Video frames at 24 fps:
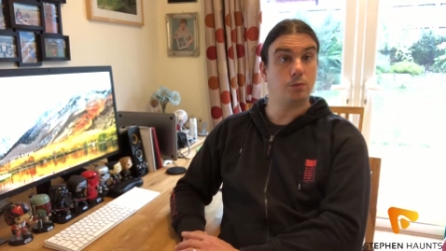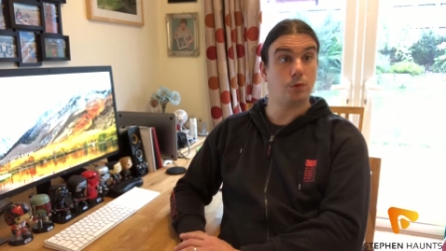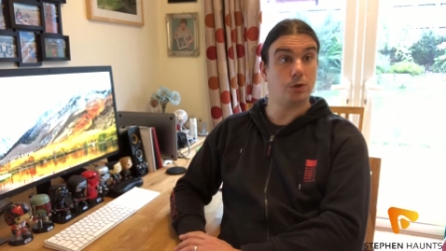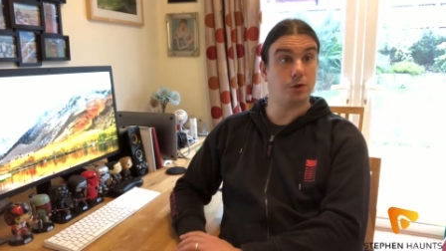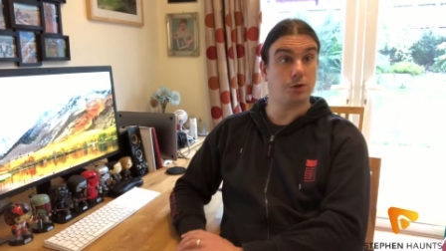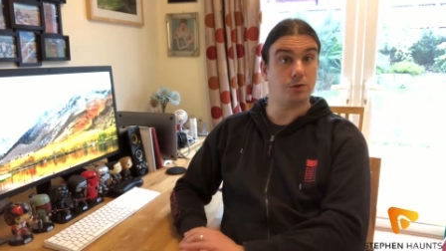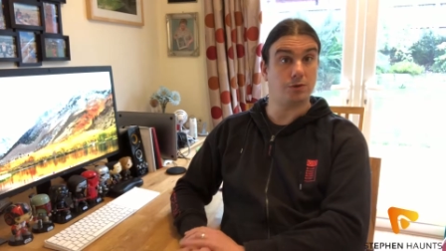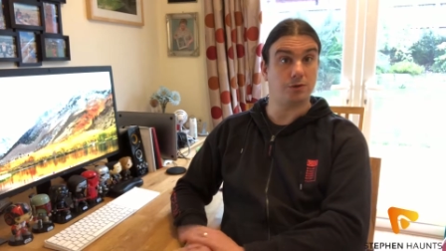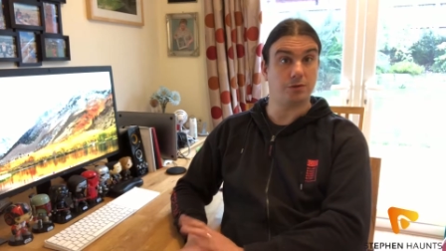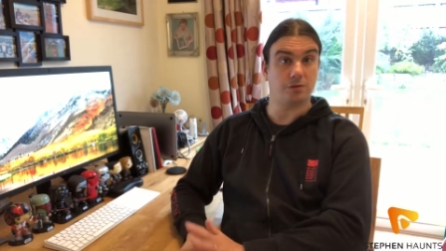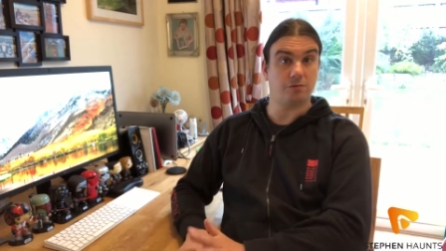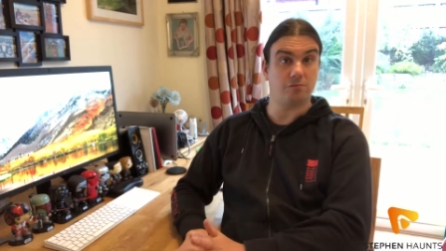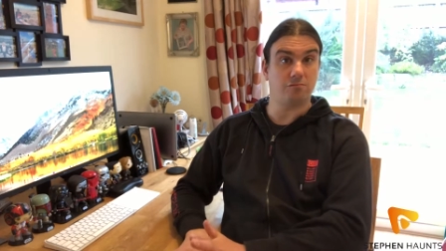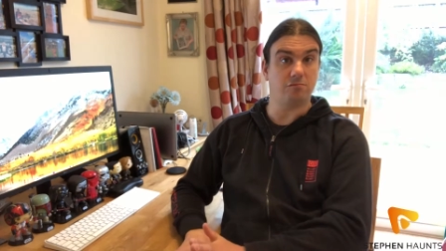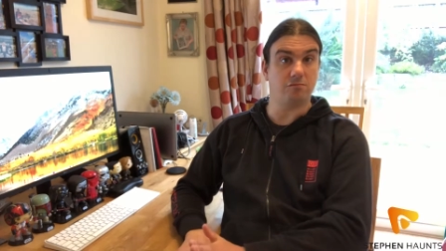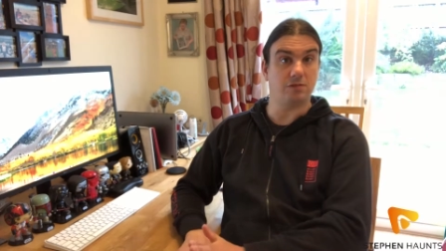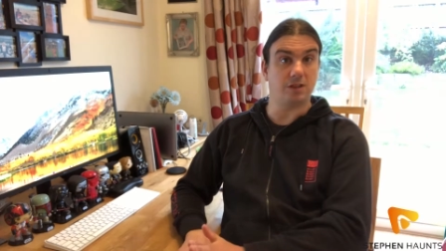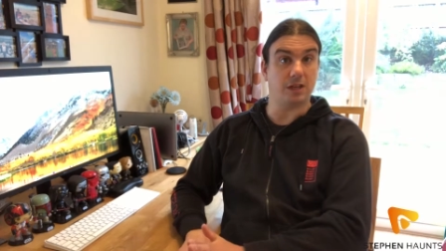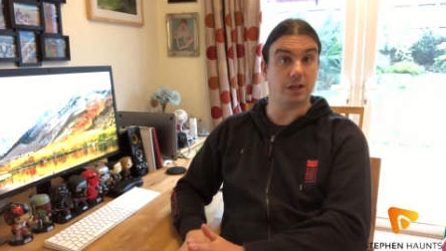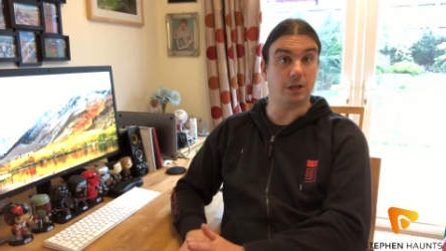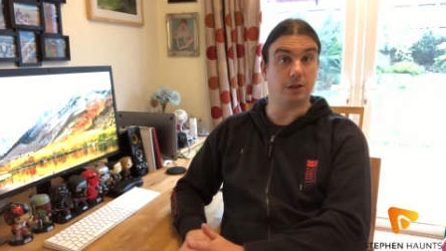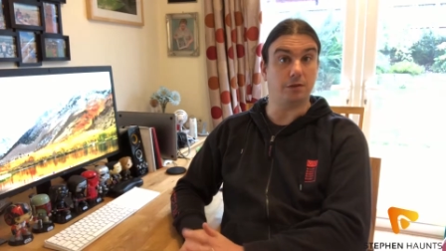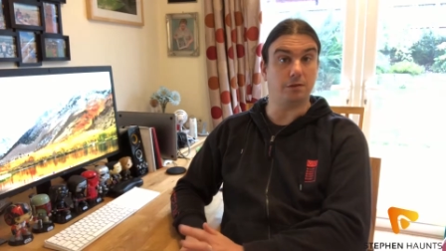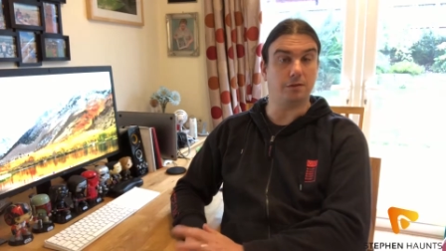which was
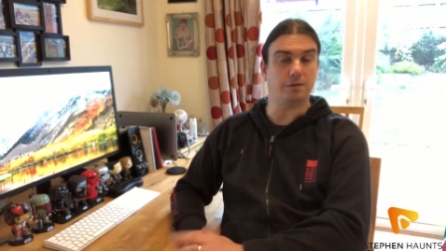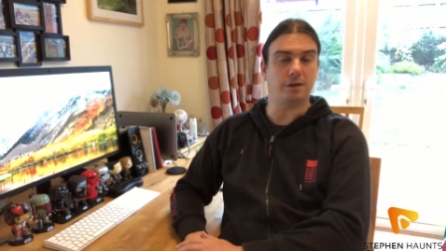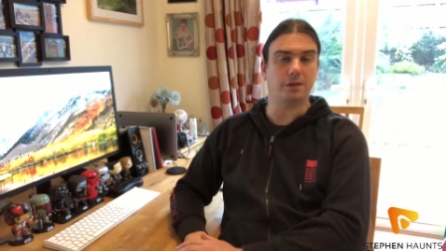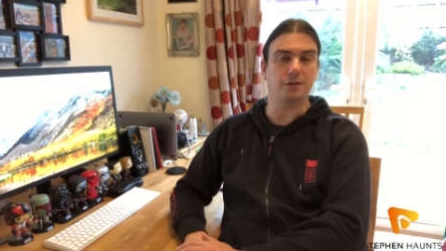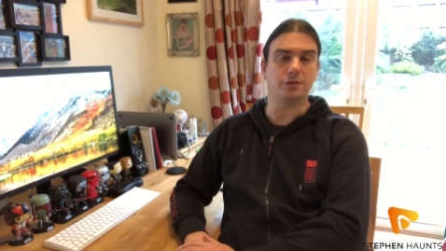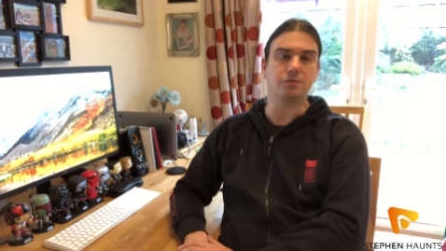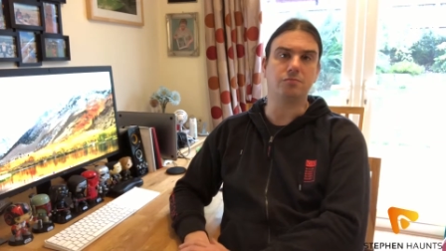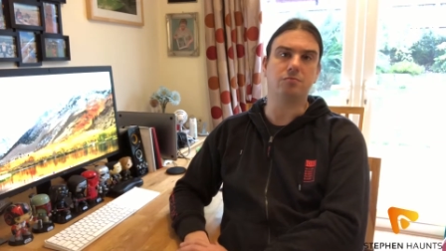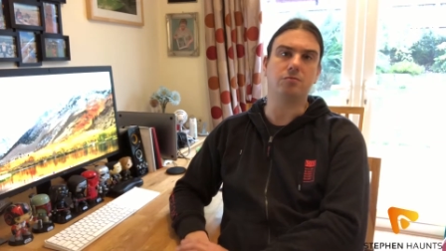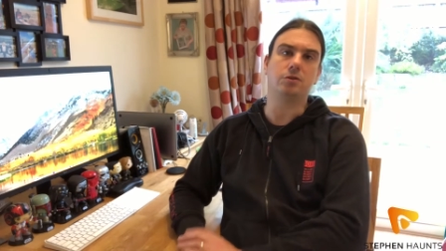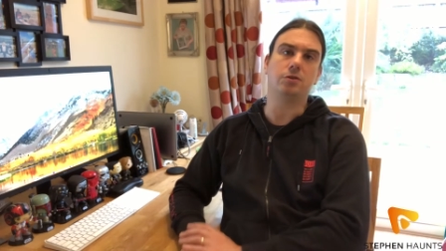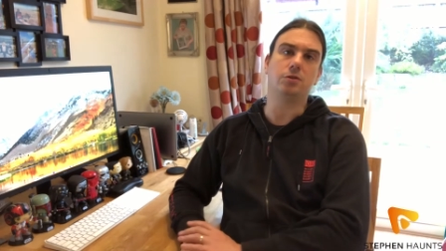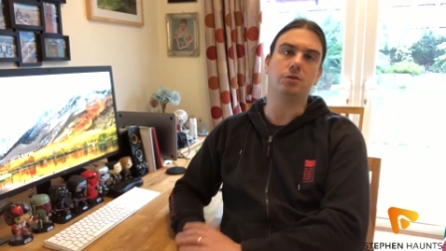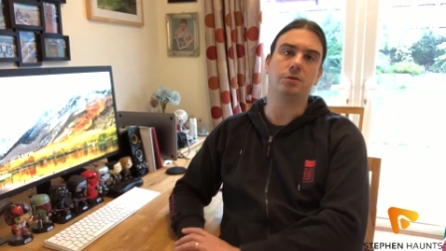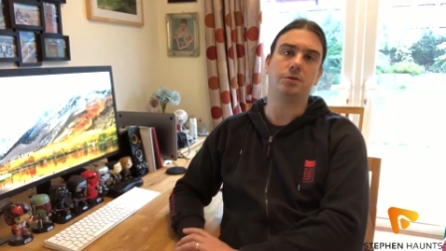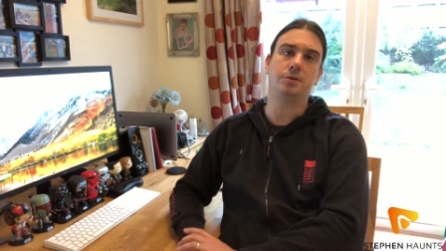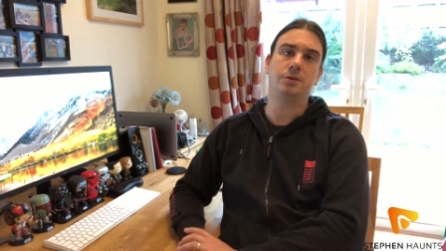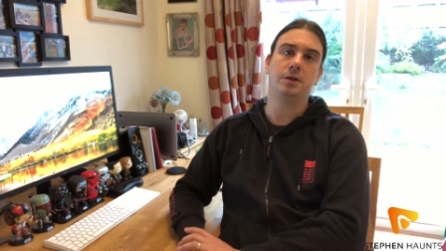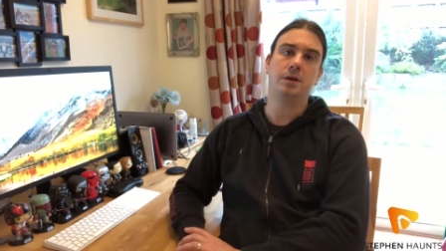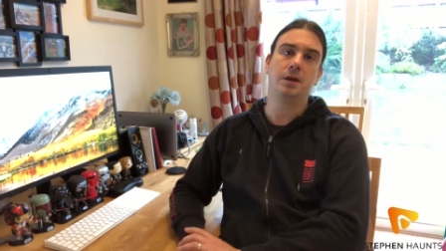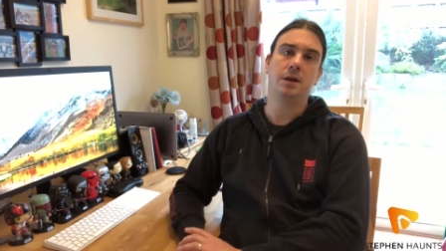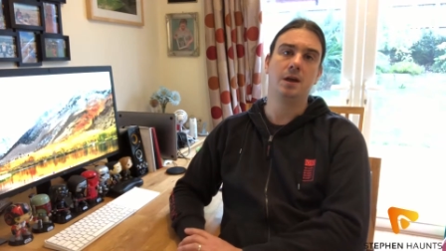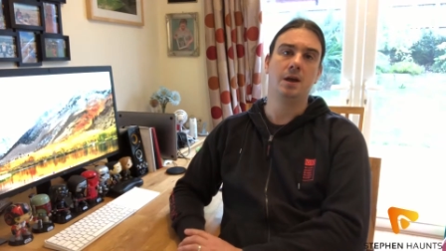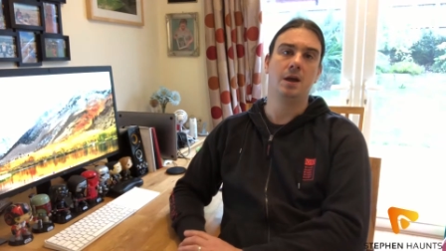really good fun to
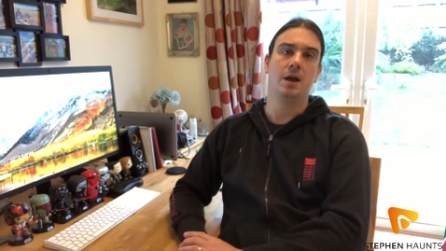record.